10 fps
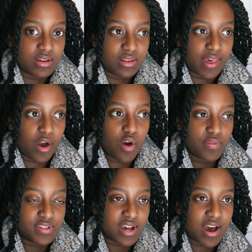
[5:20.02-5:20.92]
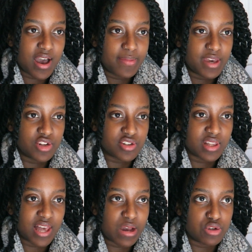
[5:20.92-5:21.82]
like over time it just
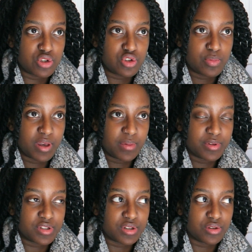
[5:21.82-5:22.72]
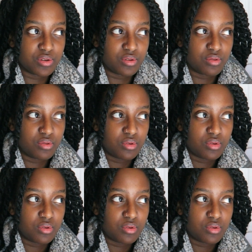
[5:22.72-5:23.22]
allows you to be able to